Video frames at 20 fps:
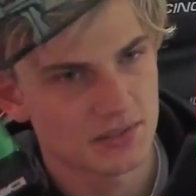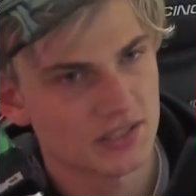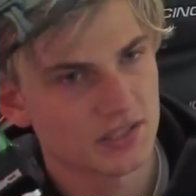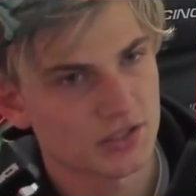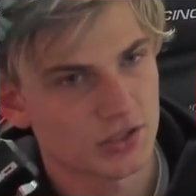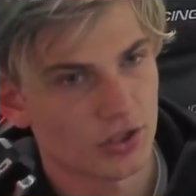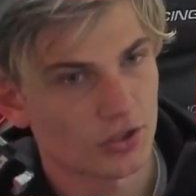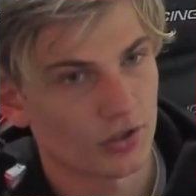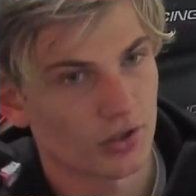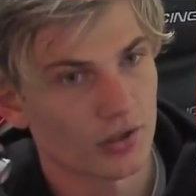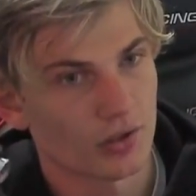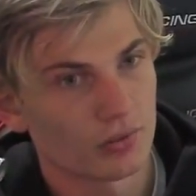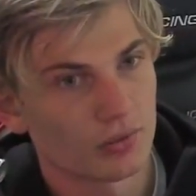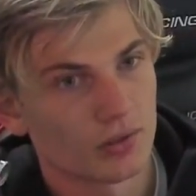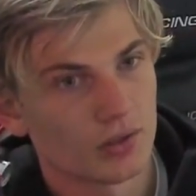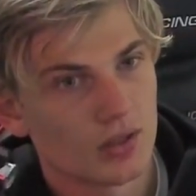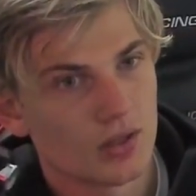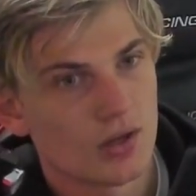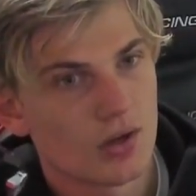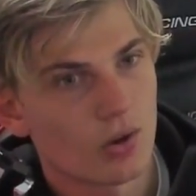a Euro,
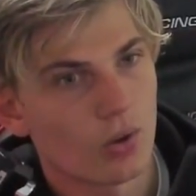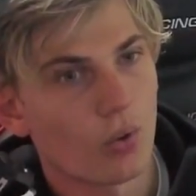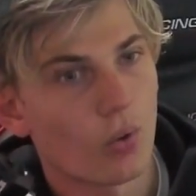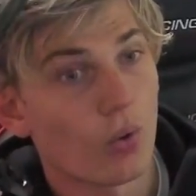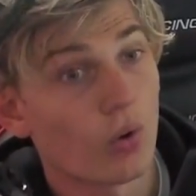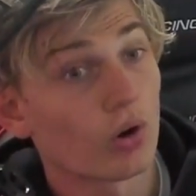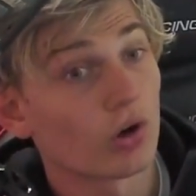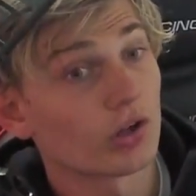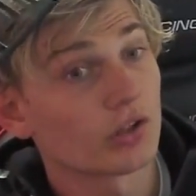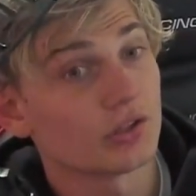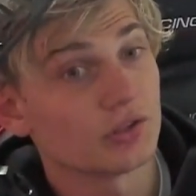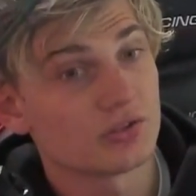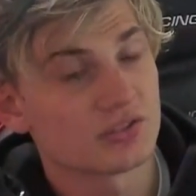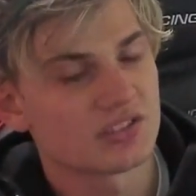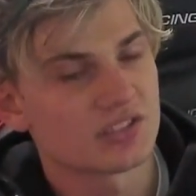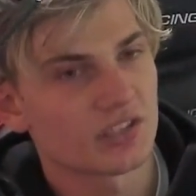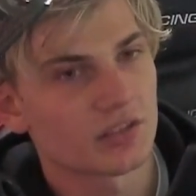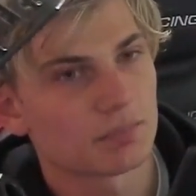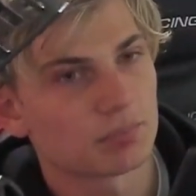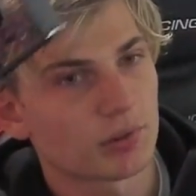or use
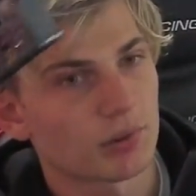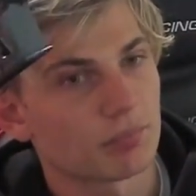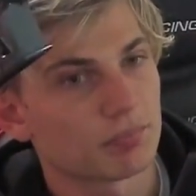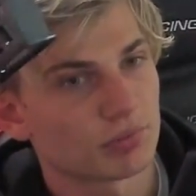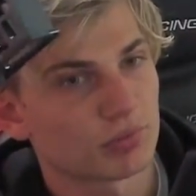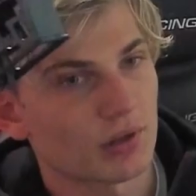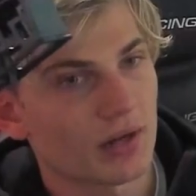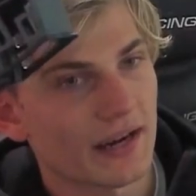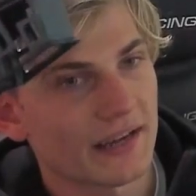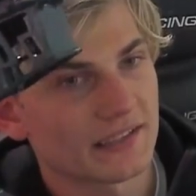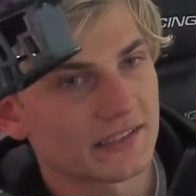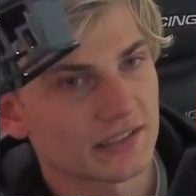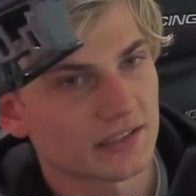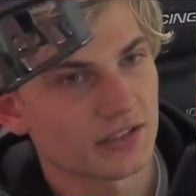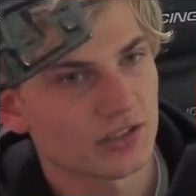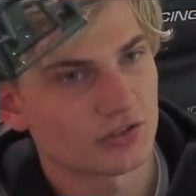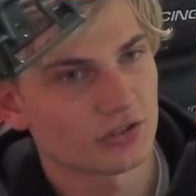their proprietary